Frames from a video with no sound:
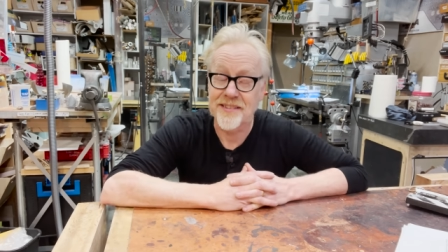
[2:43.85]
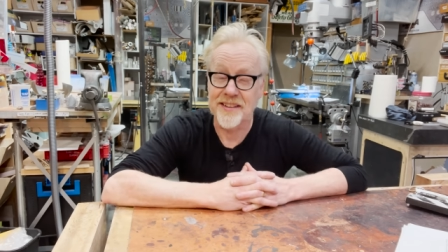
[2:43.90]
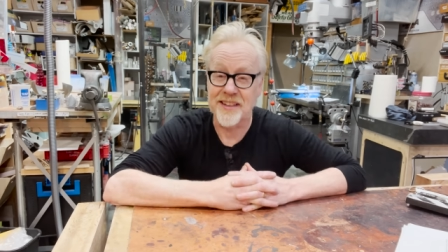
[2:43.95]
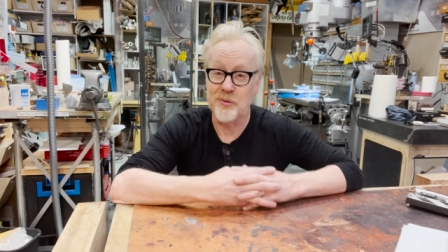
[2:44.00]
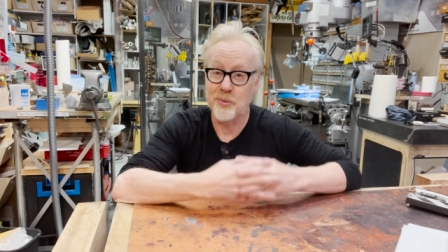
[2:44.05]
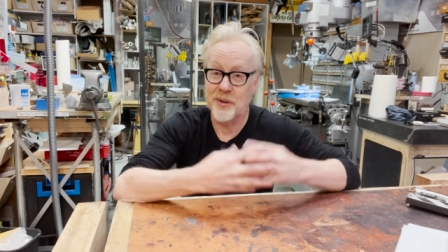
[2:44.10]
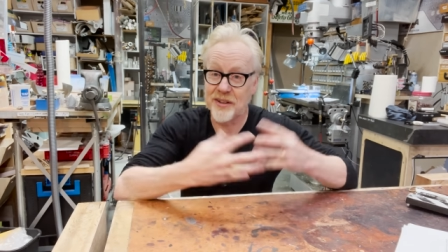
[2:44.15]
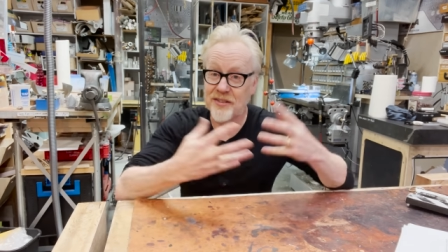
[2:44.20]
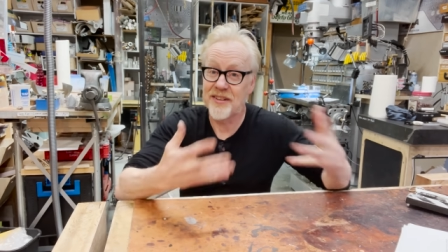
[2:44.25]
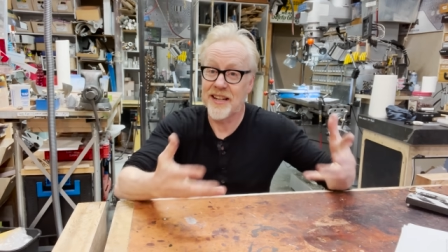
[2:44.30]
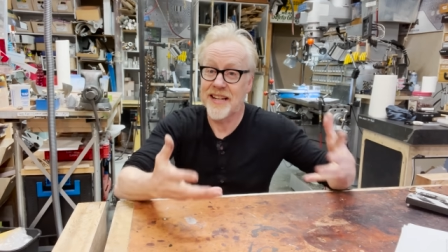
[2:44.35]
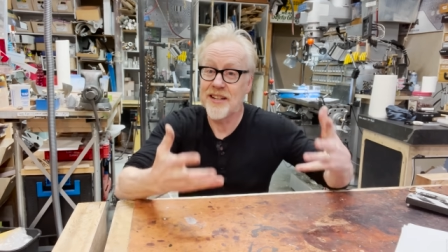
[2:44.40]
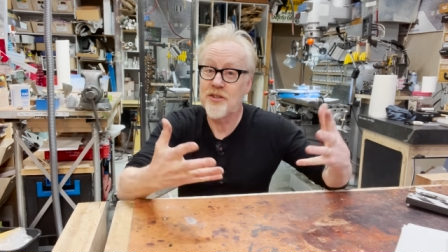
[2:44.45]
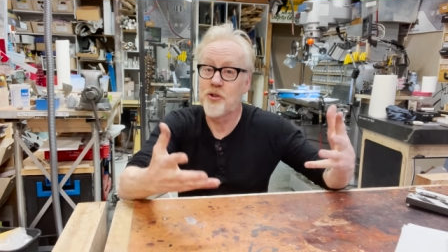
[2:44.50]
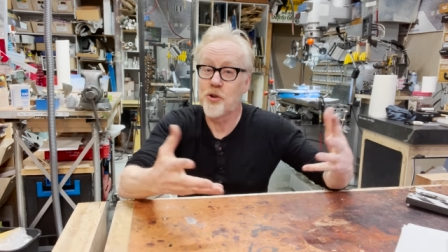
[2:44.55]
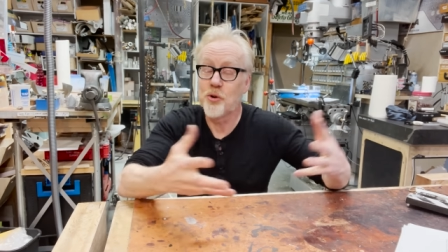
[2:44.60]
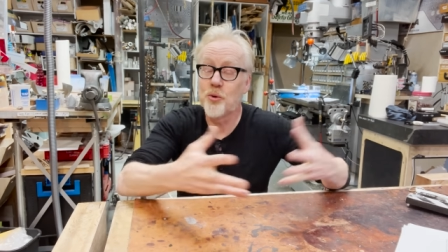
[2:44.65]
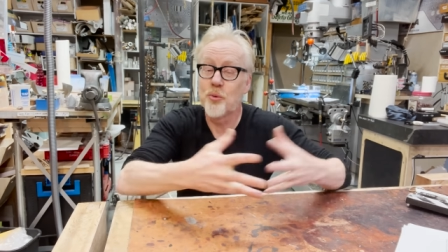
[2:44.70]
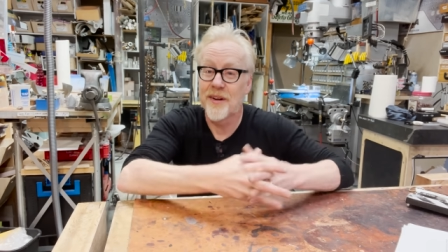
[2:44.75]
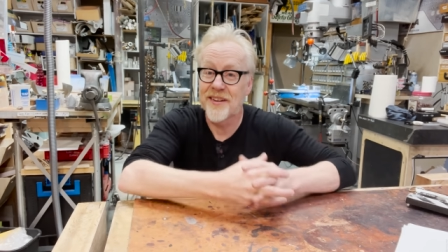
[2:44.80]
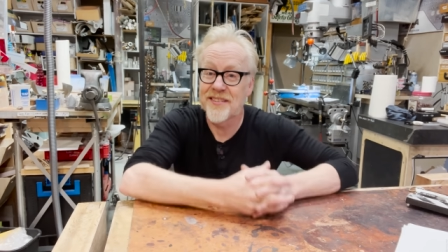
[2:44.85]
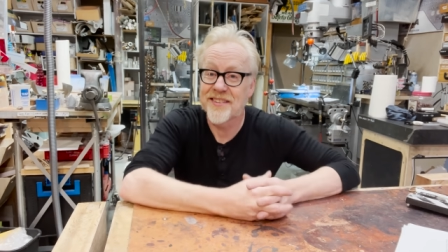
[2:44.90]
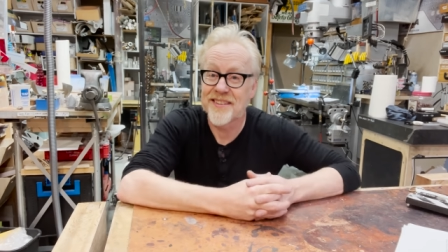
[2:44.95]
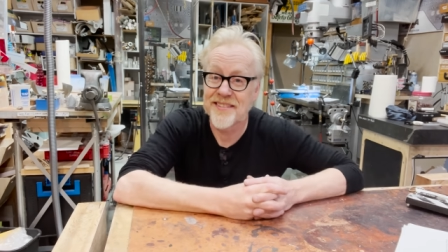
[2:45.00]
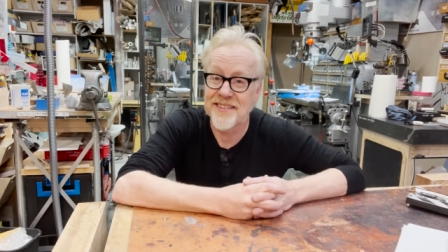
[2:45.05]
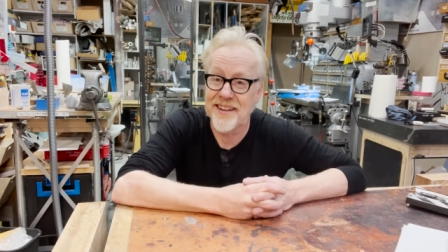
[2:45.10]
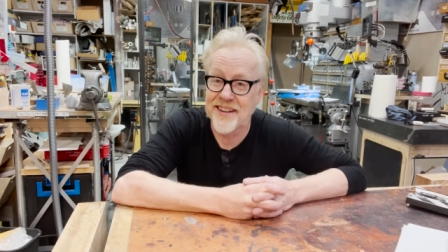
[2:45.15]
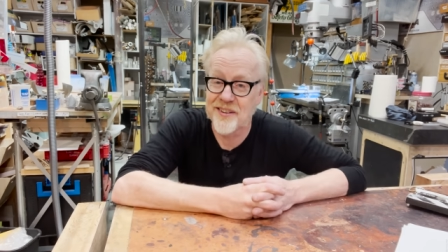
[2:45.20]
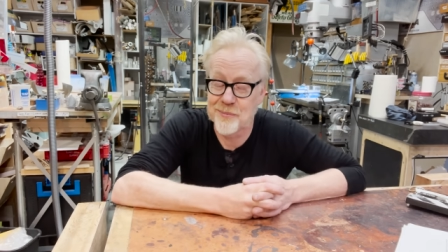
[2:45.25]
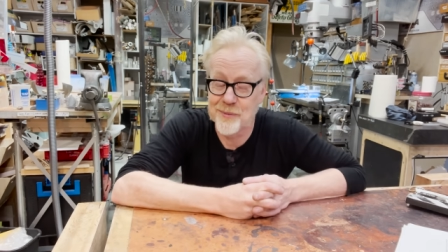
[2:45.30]
in which they do risk
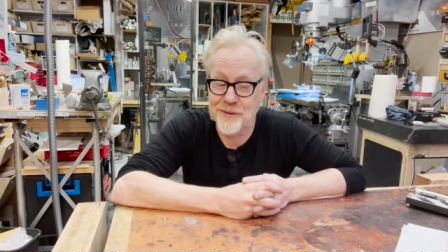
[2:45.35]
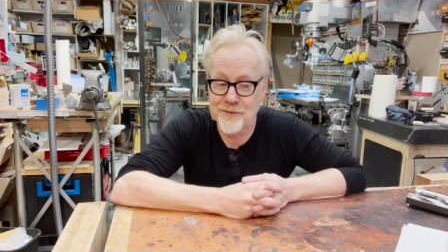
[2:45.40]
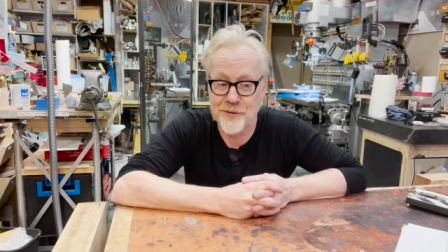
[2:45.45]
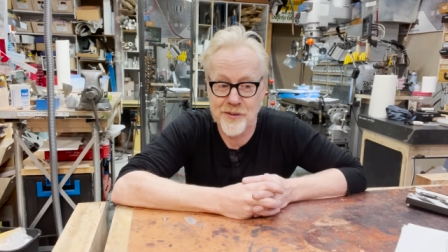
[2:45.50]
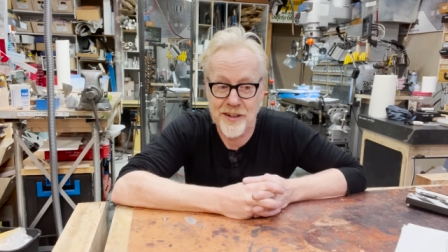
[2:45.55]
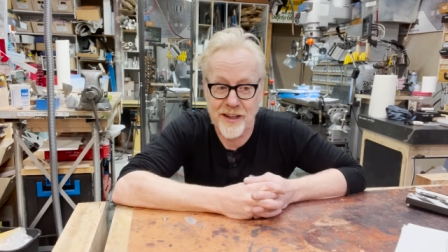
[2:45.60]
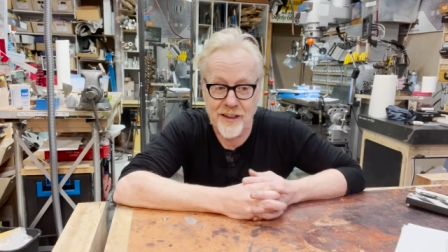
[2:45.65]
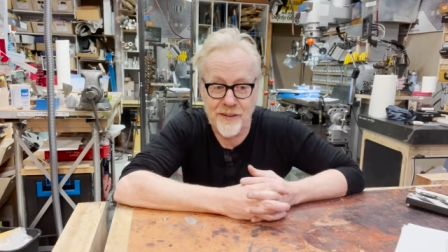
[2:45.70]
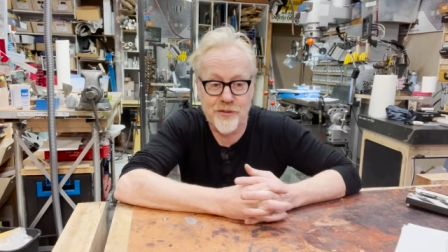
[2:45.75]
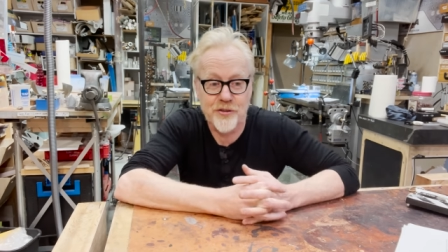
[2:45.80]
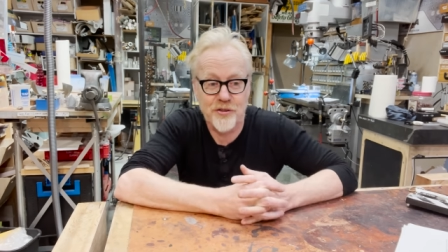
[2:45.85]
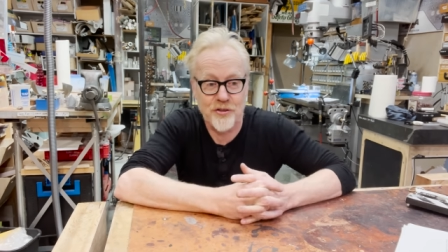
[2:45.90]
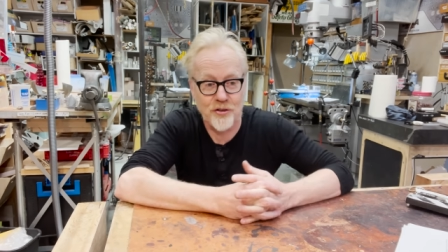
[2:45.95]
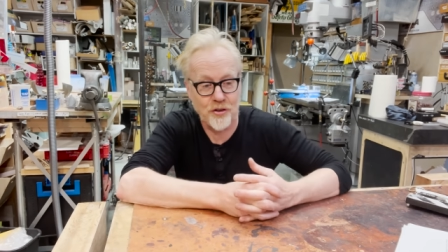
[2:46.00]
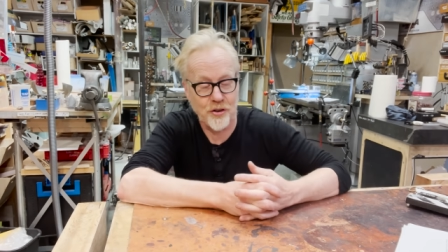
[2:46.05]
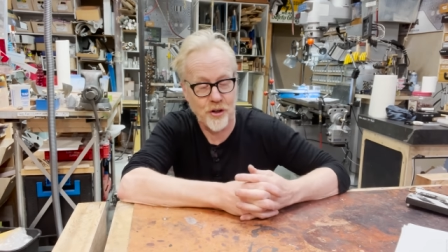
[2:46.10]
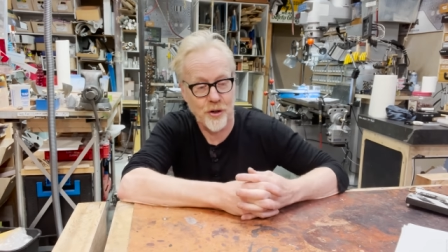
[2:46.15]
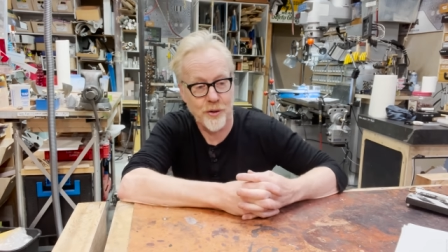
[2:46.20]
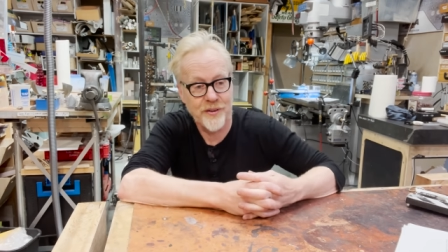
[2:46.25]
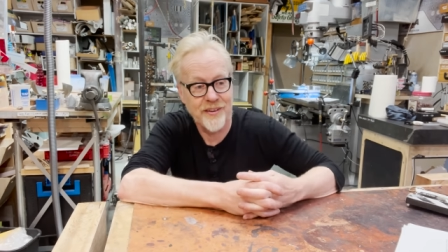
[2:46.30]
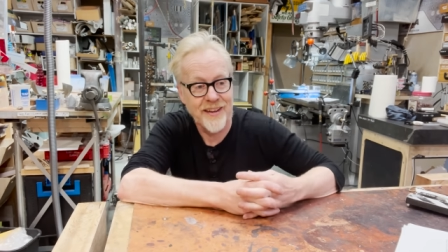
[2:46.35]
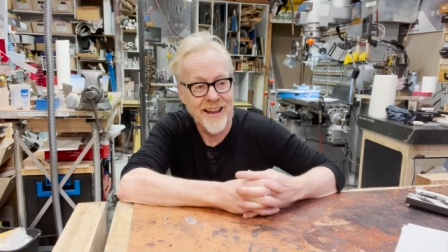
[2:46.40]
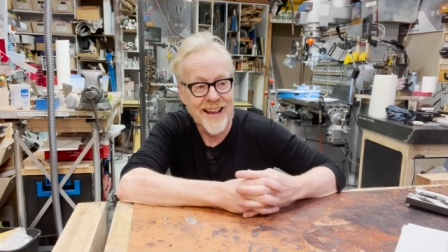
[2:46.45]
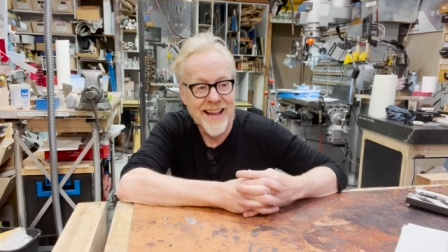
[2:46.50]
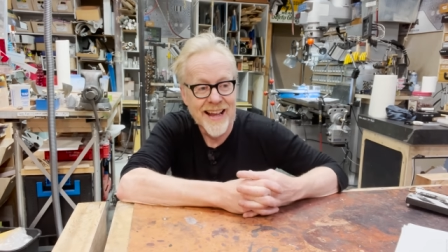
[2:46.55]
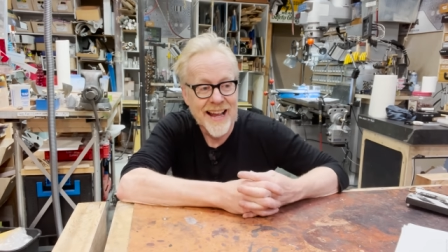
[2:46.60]
assessment for television shows,